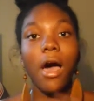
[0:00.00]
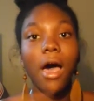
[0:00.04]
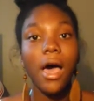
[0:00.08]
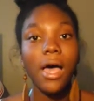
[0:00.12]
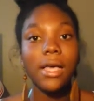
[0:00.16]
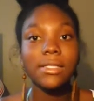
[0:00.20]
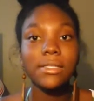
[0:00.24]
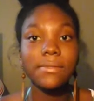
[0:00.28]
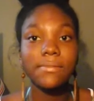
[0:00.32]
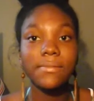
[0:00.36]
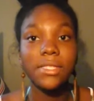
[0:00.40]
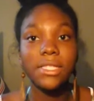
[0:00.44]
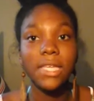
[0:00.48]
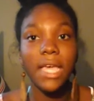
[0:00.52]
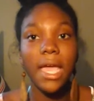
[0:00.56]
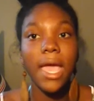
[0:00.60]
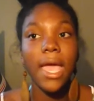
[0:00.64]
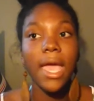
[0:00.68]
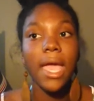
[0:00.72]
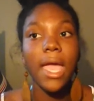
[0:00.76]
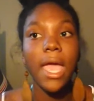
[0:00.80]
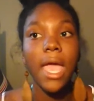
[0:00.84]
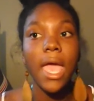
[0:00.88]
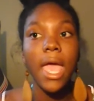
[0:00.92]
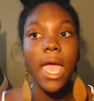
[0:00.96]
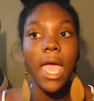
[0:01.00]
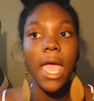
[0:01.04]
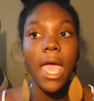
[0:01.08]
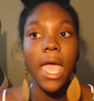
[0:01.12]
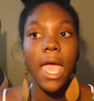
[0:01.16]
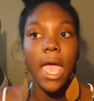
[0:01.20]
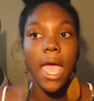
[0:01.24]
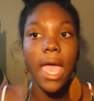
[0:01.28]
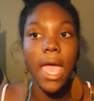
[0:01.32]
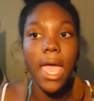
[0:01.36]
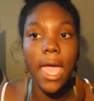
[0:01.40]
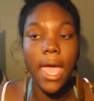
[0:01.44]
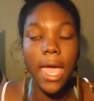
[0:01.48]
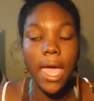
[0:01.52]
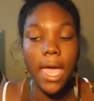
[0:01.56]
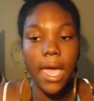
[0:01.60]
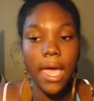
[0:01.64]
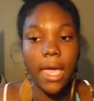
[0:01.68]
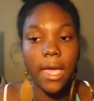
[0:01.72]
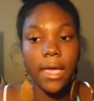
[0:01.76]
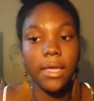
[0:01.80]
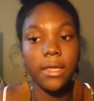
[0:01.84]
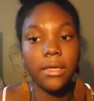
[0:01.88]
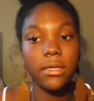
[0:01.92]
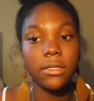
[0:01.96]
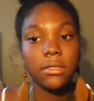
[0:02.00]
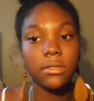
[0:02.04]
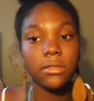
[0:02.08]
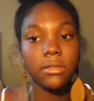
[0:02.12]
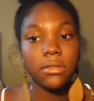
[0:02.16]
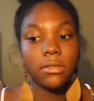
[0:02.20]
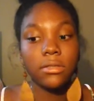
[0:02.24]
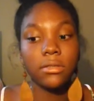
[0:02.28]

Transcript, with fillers: awesome day, and